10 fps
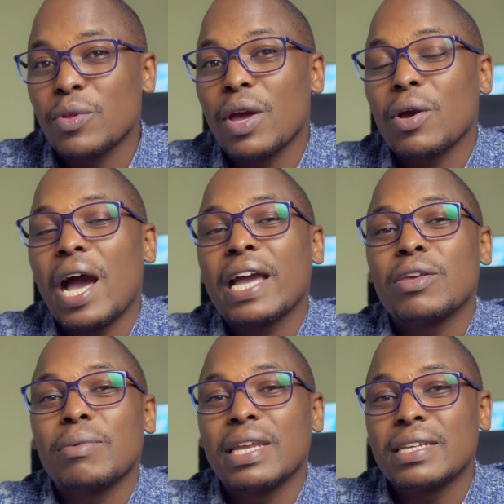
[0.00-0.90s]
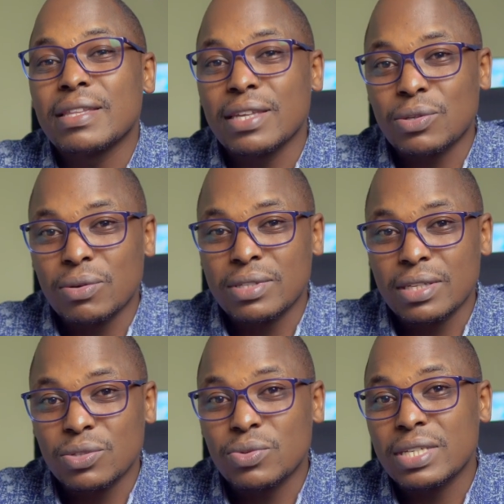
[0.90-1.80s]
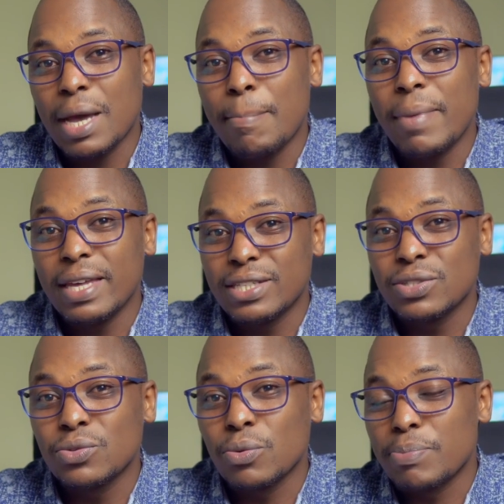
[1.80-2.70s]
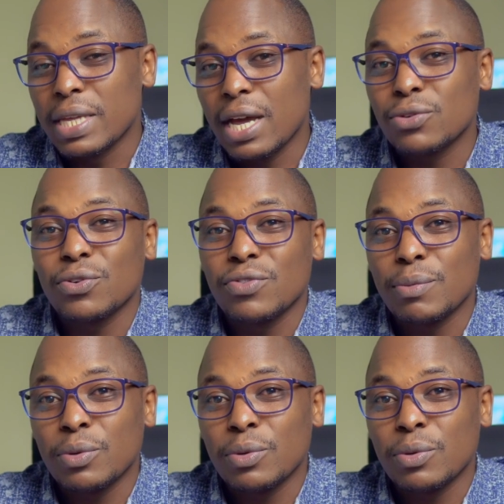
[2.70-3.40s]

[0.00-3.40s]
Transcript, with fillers: you are accumulating the toxins which are meant to be out of your